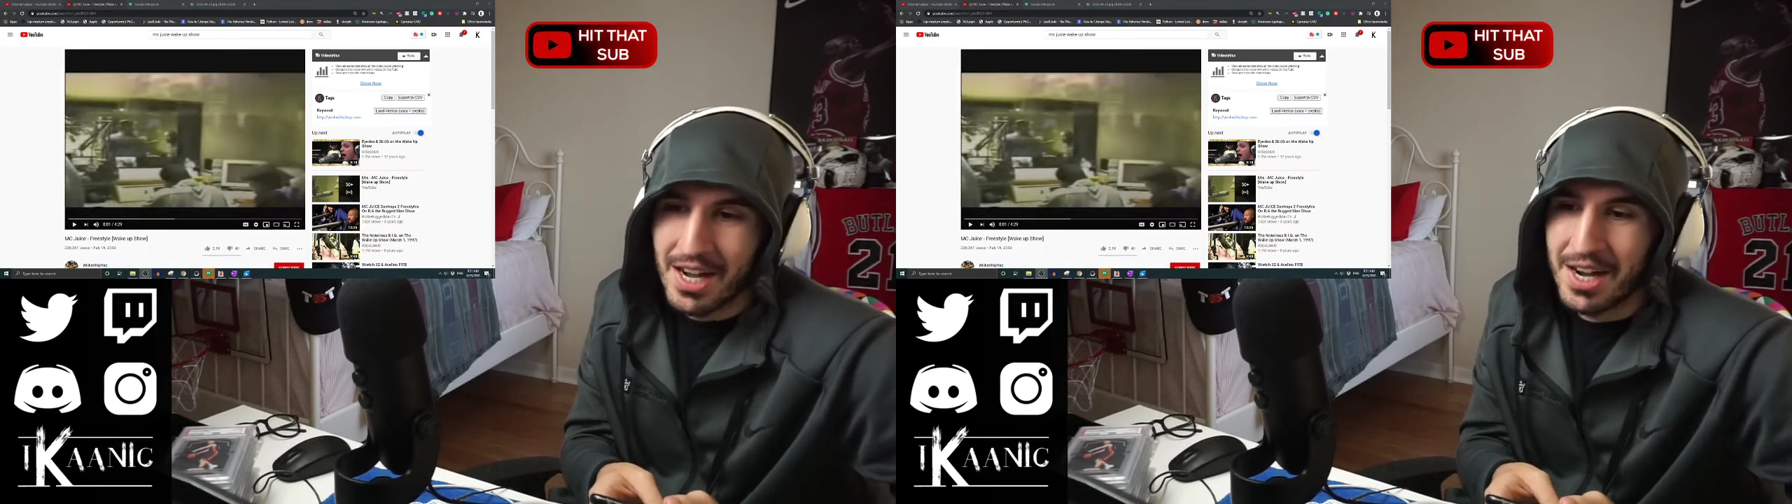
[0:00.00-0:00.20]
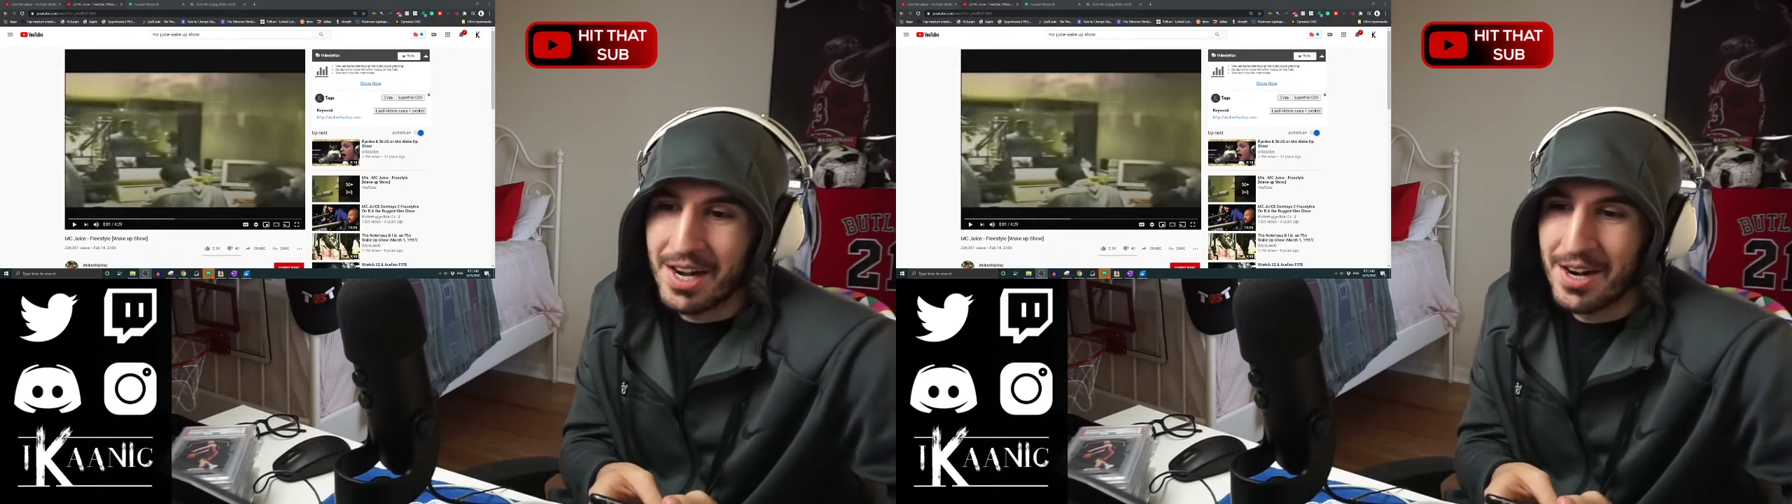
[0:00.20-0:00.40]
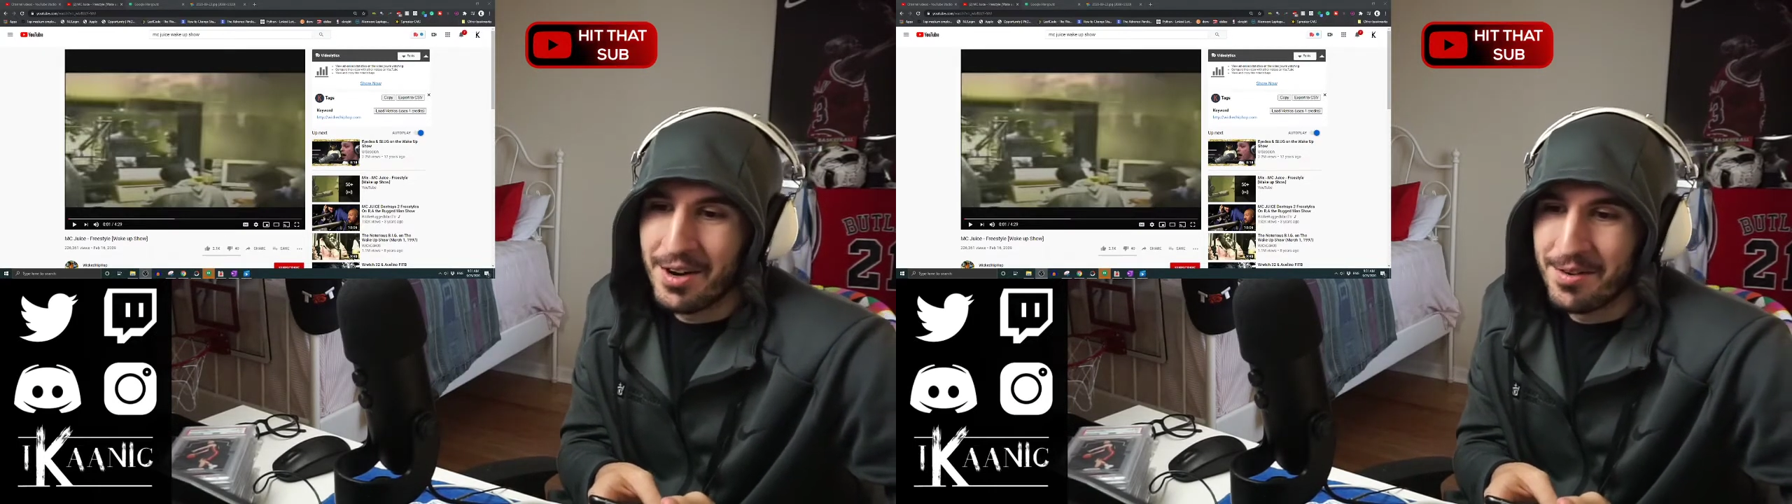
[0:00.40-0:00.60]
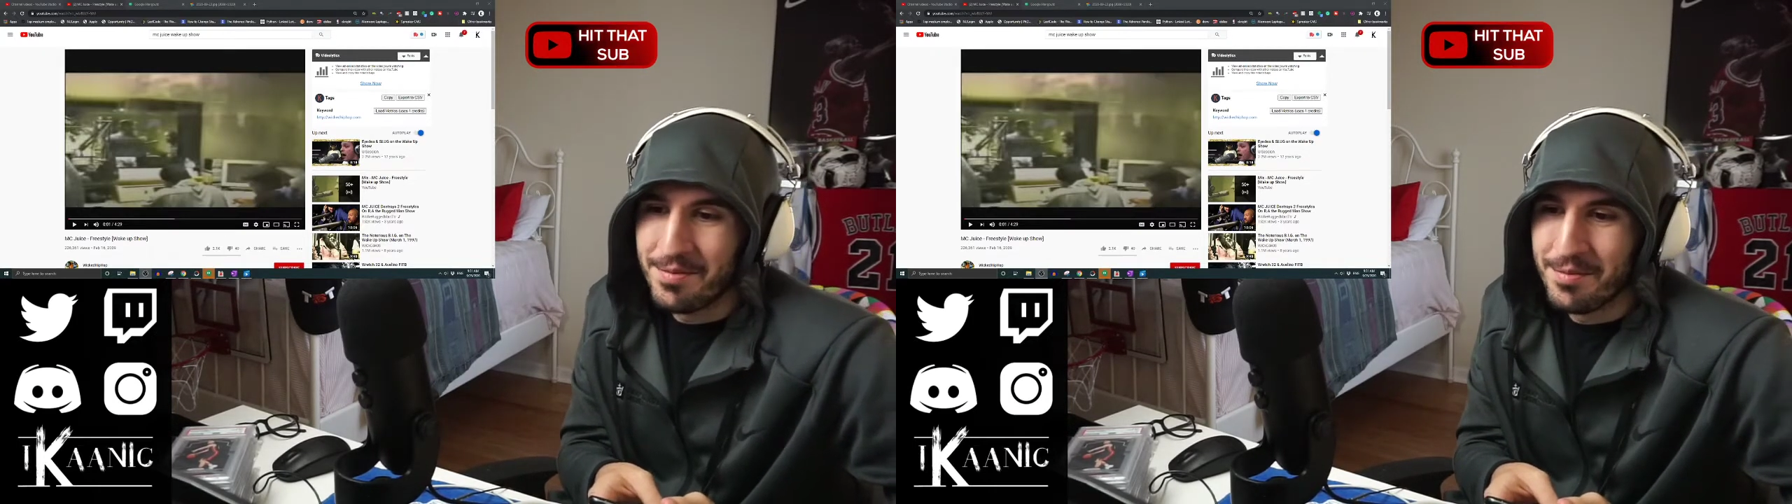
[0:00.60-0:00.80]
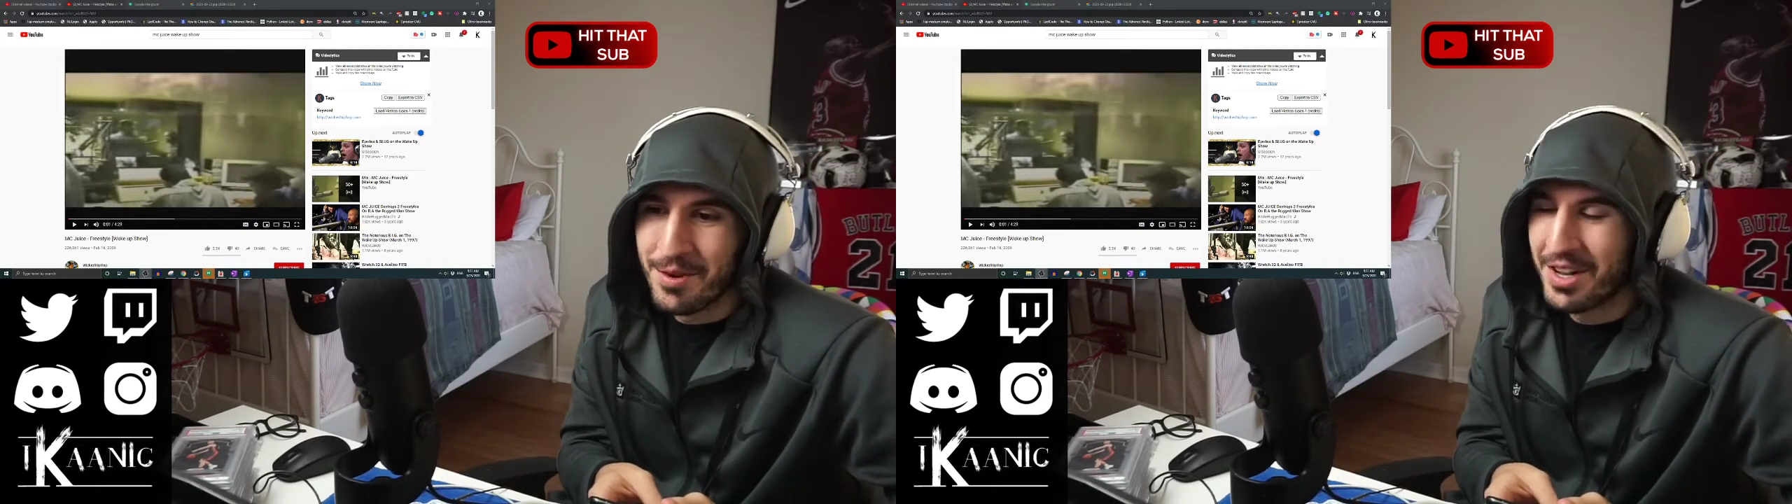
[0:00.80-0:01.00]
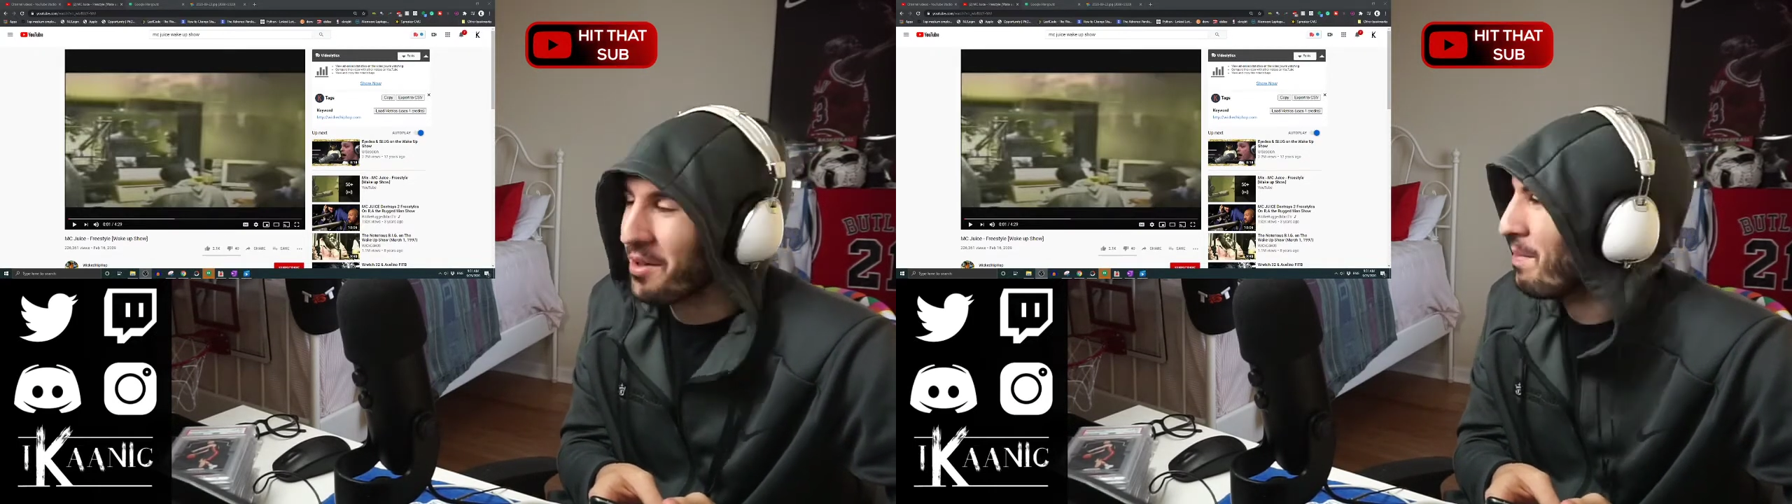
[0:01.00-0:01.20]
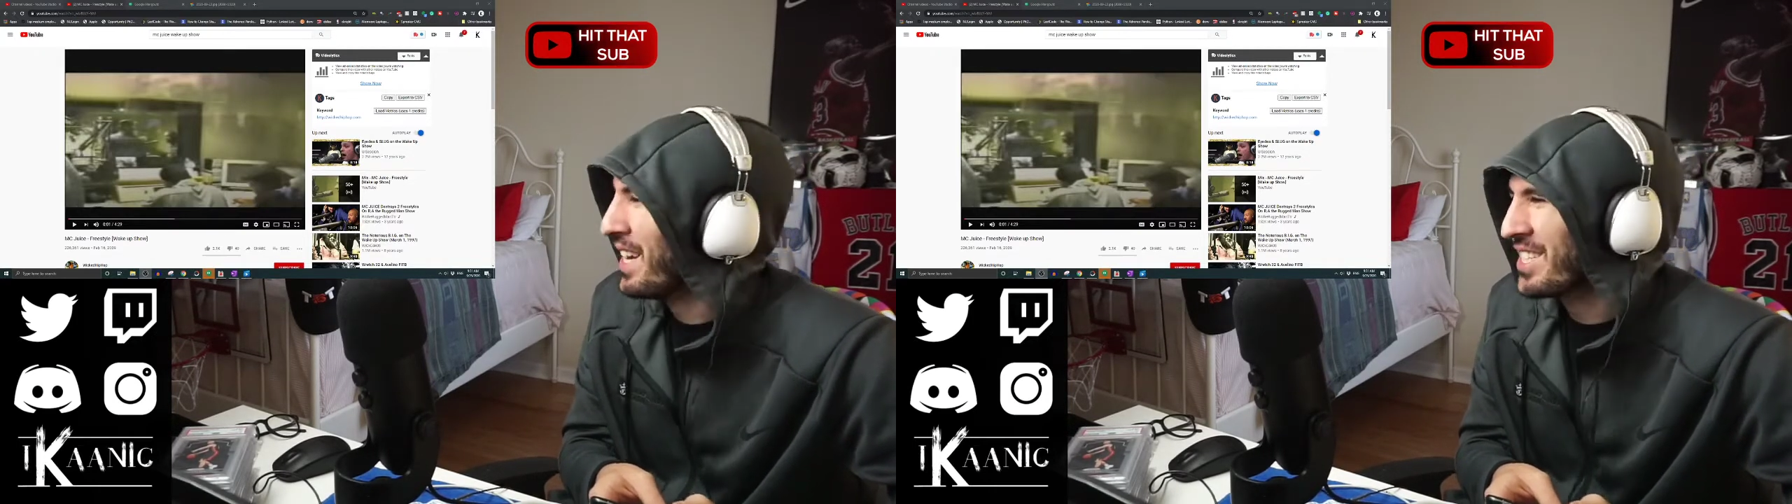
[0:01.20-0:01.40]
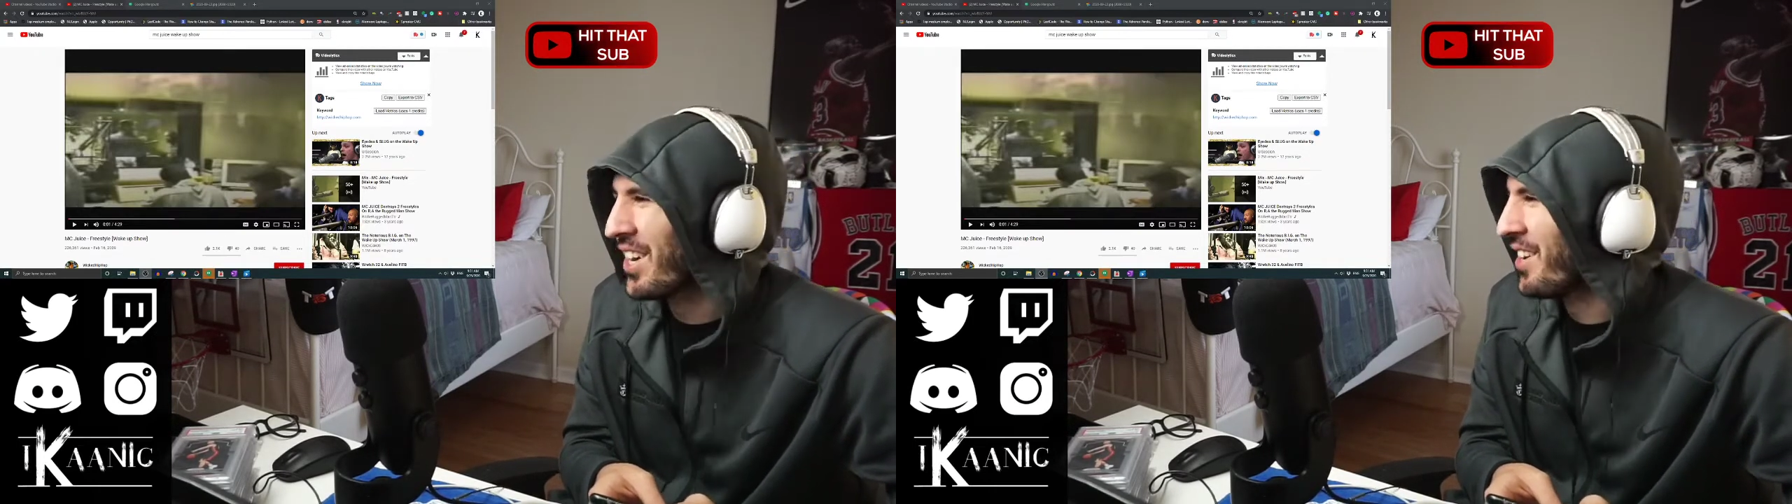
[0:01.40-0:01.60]
One of the
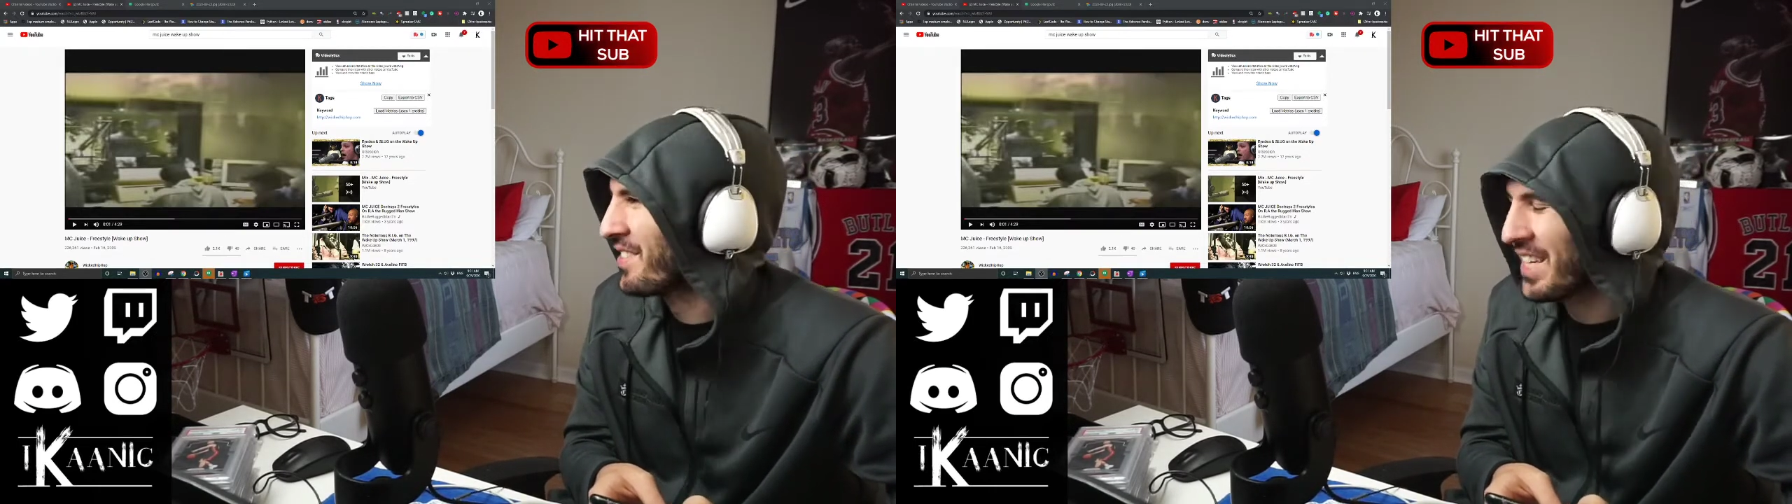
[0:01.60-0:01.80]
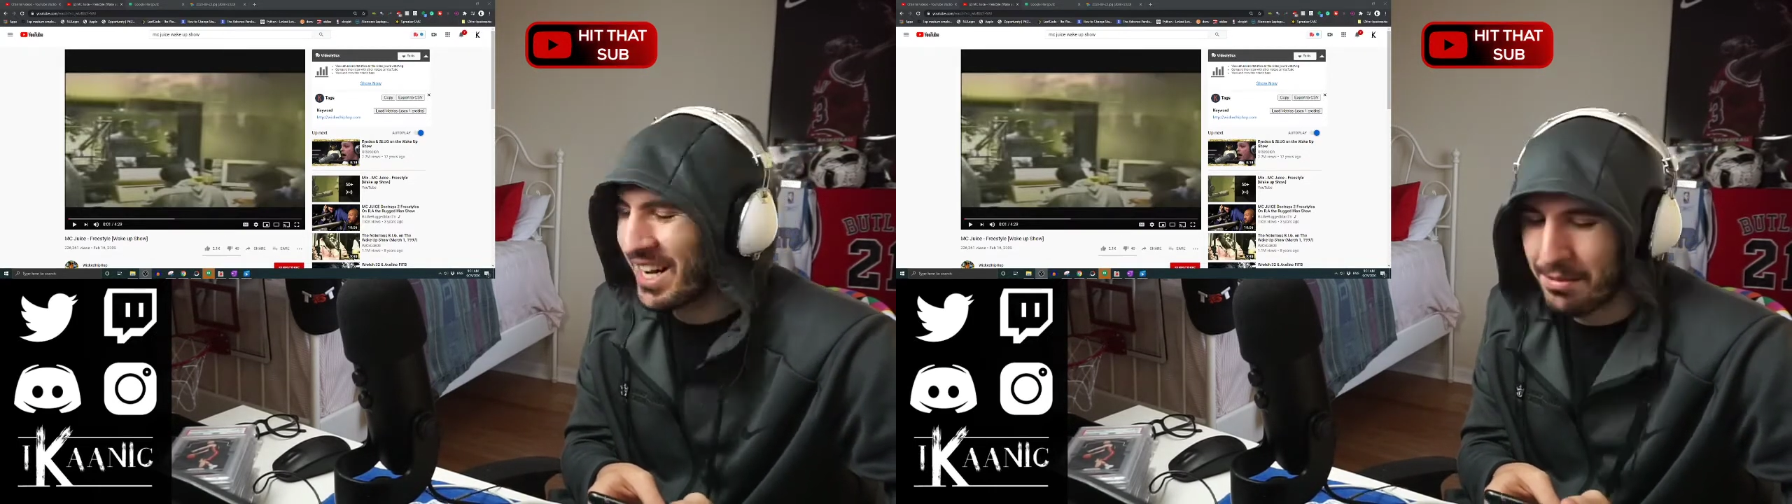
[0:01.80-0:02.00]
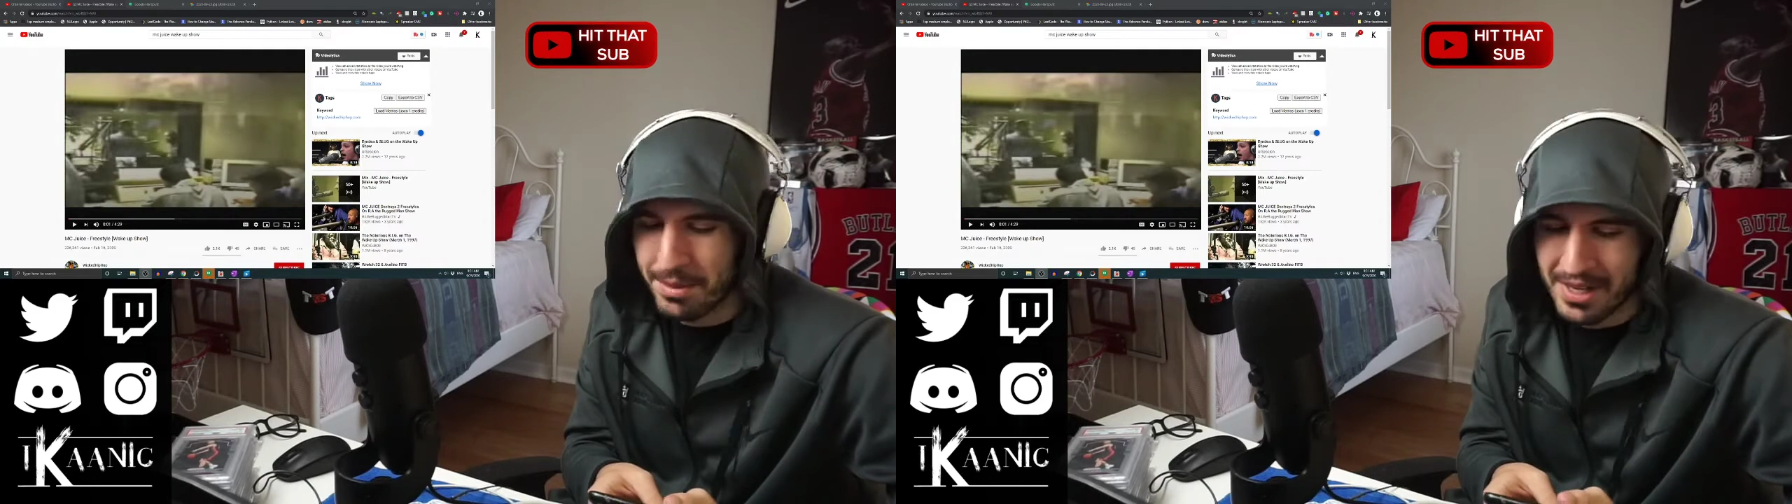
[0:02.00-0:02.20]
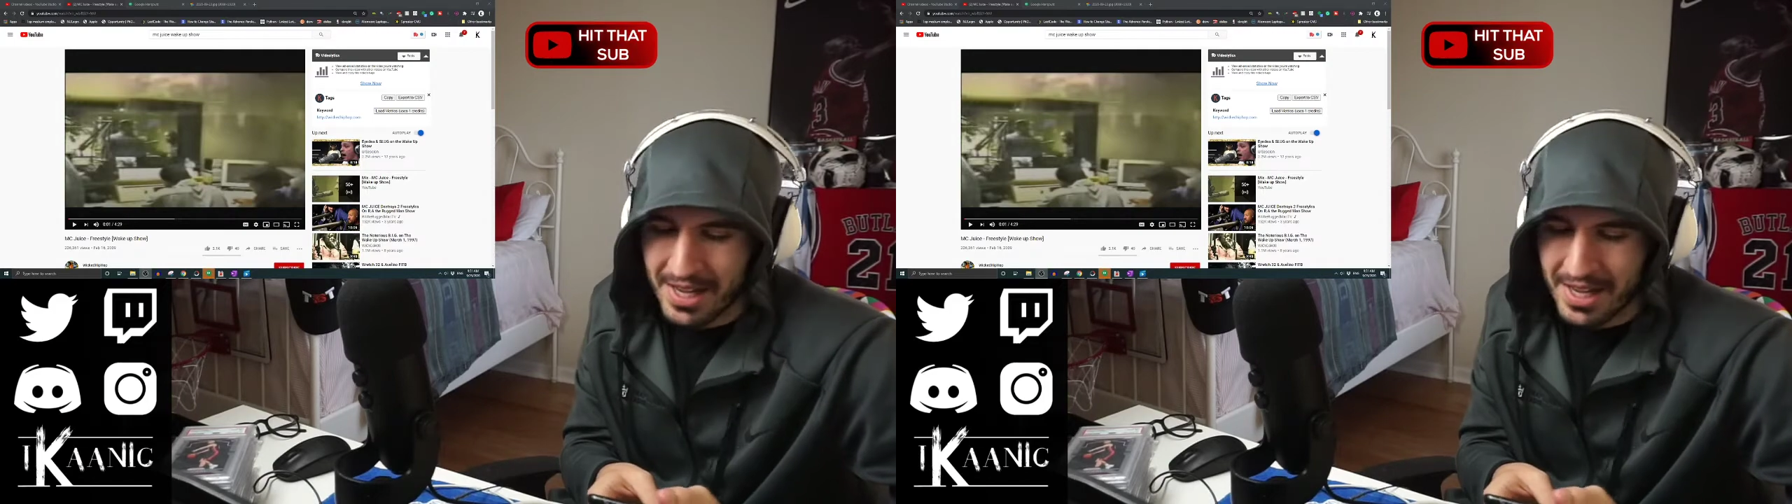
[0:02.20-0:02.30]
best off top.